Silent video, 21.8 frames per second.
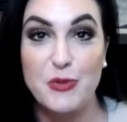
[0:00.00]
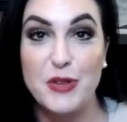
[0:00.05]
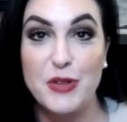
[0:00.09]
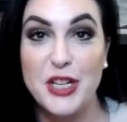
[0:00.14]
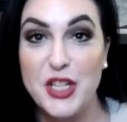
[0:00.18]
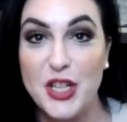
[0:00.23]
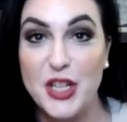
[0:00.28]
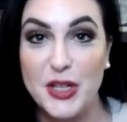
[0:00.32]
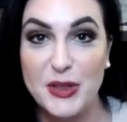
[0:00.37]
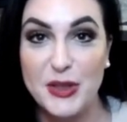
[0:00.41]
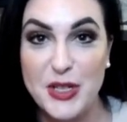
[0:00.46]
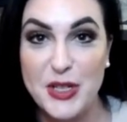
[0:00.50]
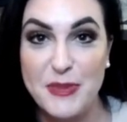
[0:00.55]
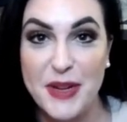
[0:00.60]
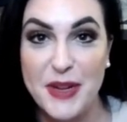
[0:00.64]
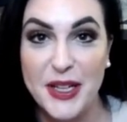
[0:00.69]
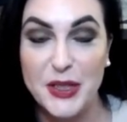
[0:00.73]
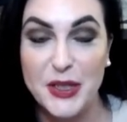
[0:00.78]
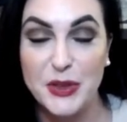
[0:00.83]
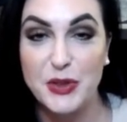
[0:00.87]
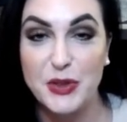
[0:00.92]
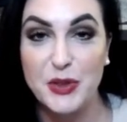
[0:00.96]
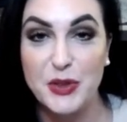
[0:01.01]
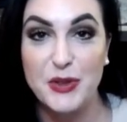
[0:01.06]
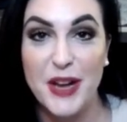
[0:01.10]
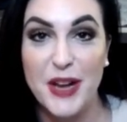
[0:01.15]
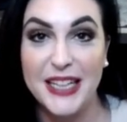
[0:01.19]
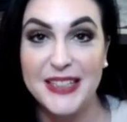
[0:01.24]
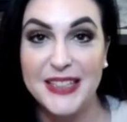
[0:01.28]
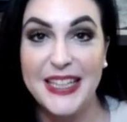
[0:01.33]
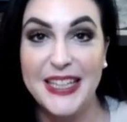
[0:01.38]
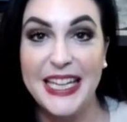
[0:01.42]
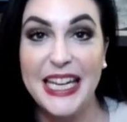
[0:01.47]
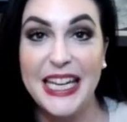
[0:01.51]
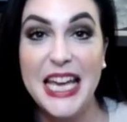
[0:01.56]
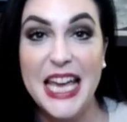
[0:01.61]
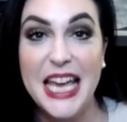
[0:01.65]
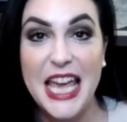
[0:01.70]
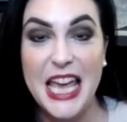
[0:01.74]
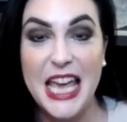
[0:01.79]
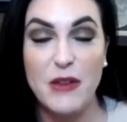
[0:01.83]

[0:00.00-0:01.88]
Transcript: reach out to Michael directly,